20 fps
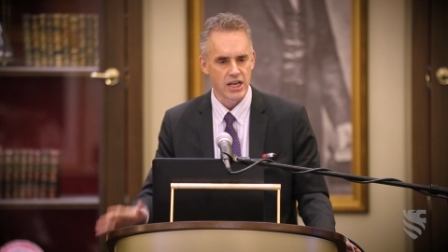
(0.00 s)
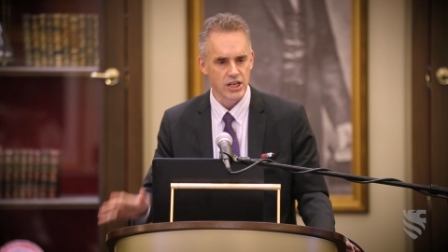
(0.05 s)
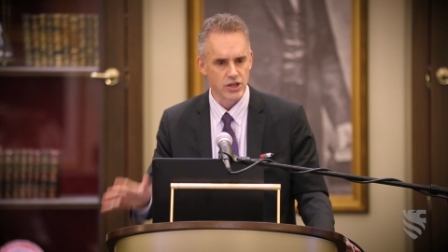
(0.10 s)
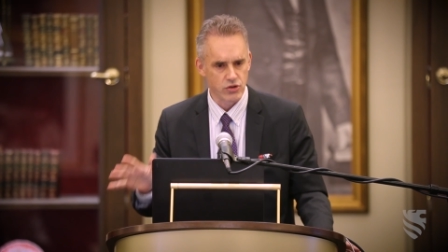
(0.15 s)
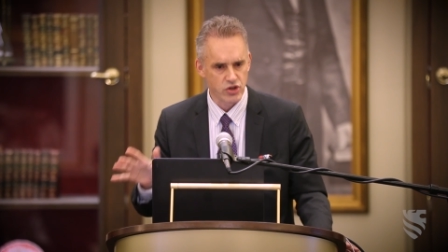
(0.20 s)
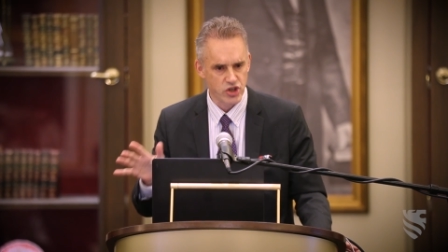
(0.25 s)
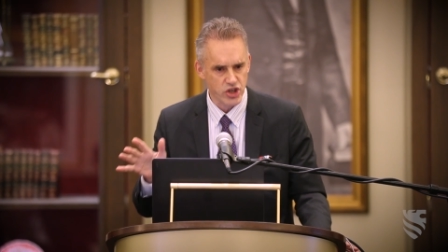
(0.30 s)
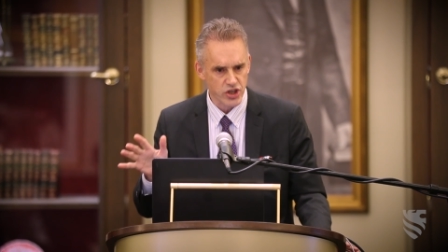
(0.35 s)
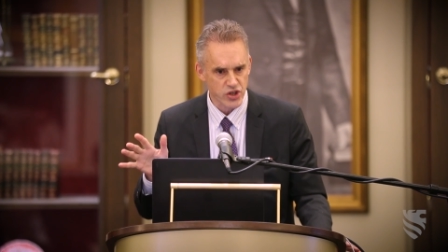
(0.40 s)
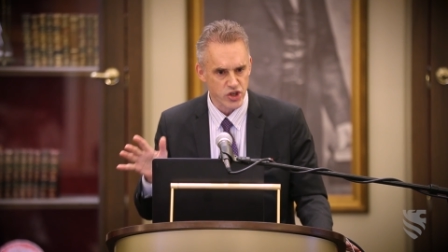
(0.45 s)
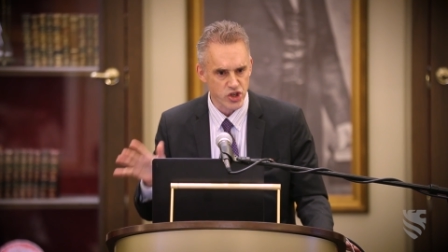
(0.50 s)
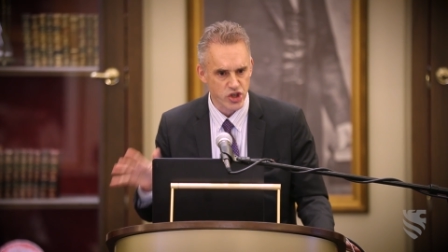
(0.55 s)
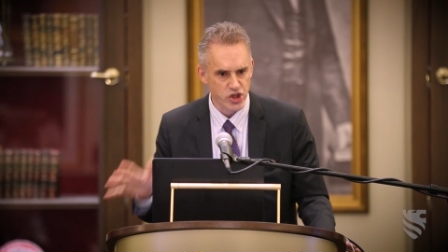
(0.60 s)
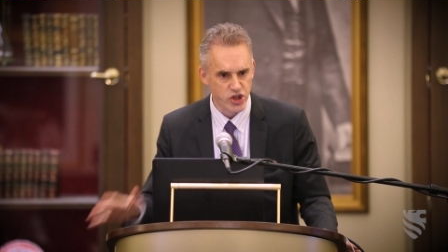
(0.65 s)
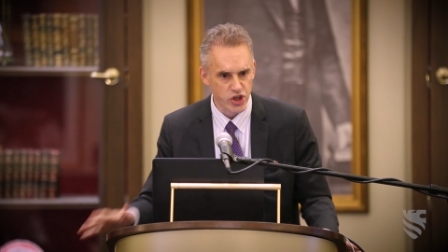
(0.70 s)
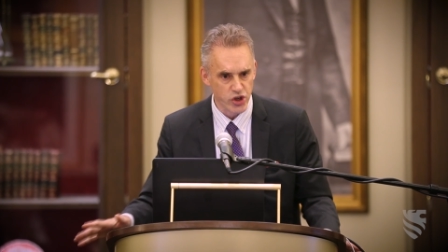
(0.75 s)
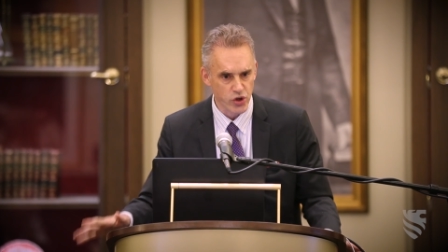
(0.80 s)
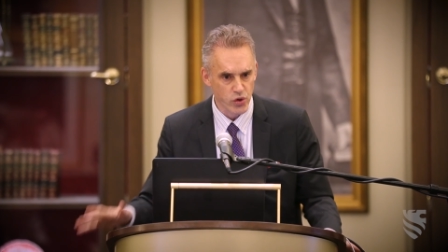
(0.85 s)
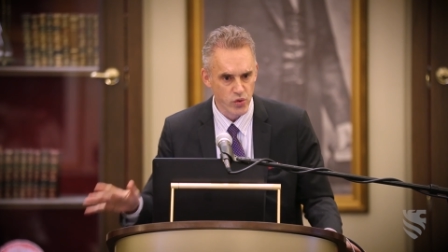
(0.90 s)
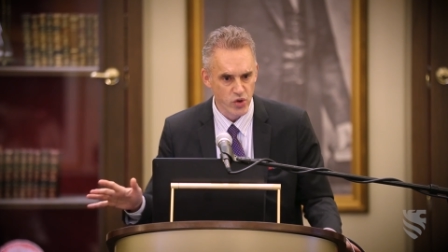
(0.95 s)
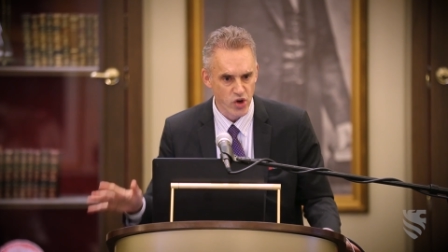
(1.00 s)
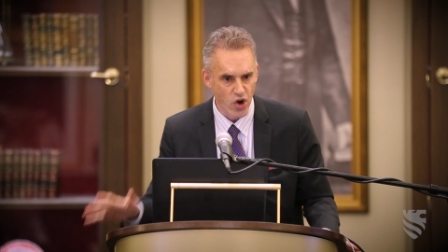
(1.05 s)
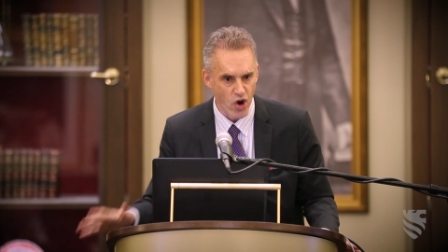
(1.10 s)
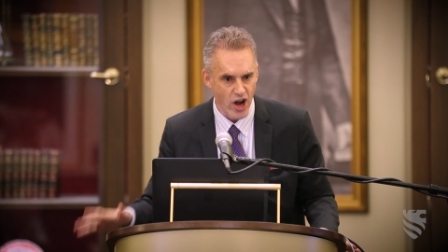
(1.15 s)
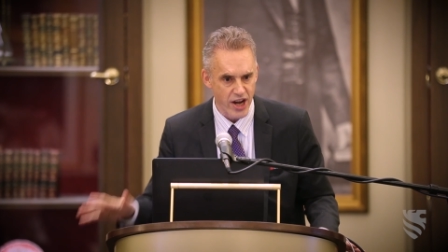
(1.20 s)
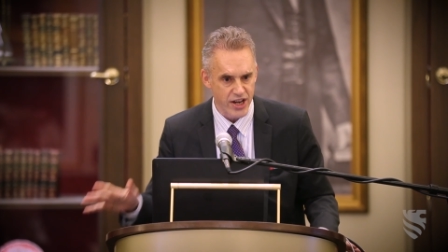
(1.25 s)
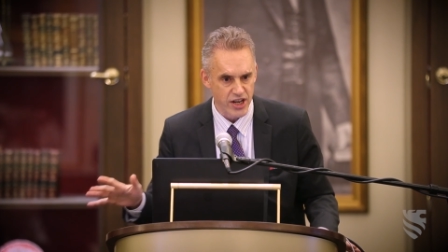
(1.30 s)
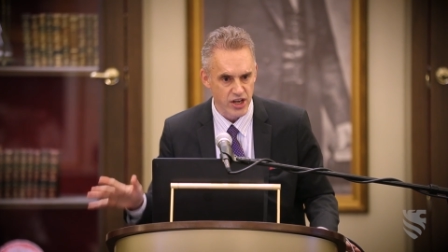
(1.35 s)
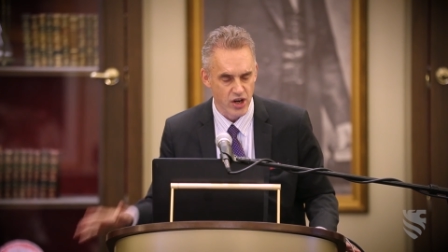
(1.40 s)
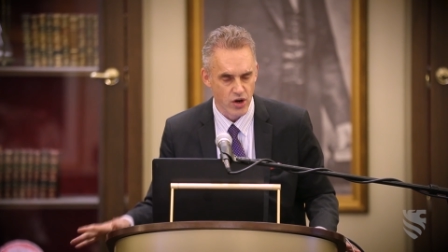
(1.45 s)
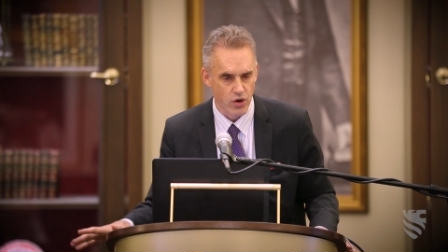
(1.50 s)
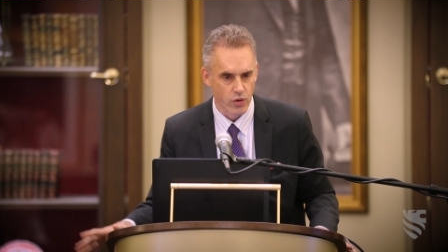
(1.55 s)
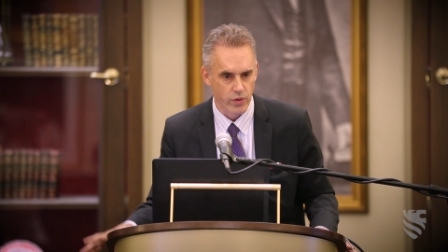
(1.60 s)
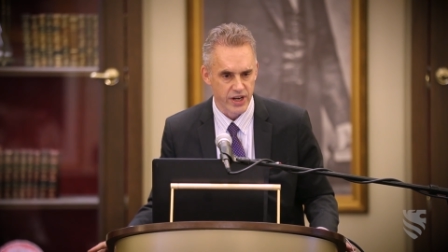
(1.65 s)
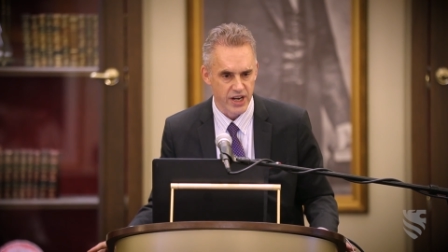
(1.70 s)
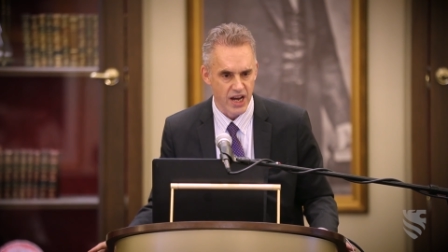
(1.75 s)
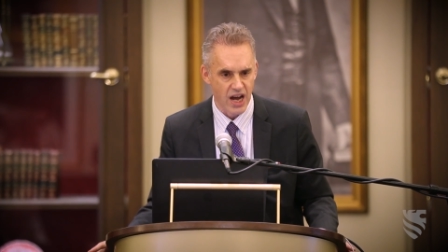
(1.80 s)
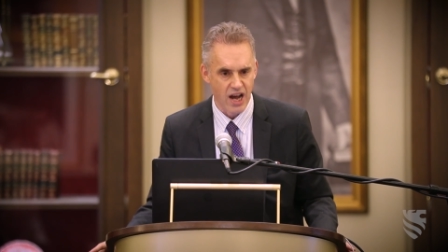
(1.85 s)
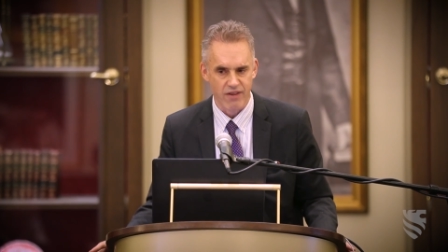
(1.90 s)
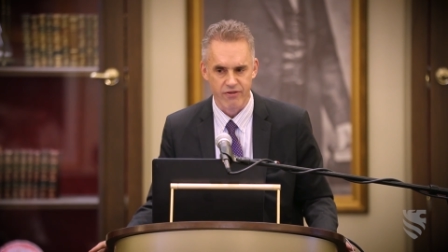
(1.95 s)
You just do not know
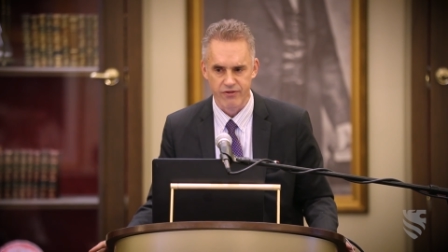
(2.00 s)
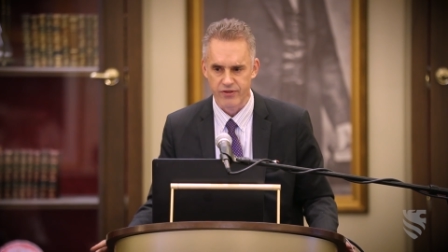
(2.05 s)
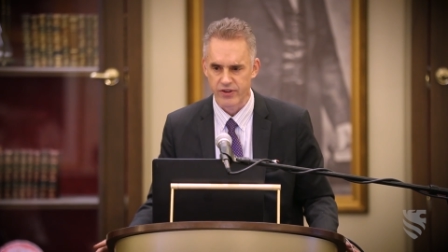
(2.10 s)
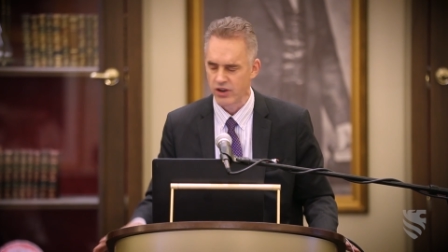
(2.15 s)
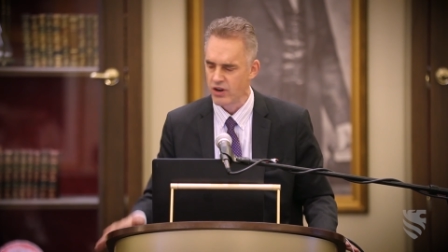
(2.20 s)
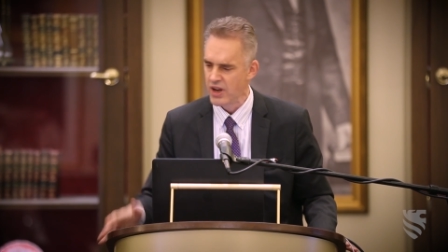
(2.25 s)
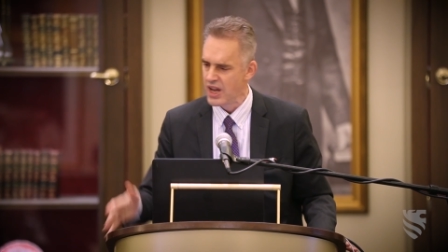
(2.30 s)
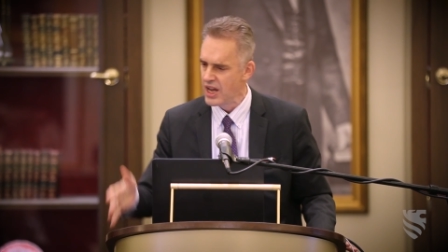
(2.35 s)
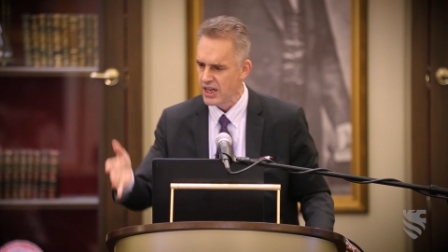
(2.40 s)
enough.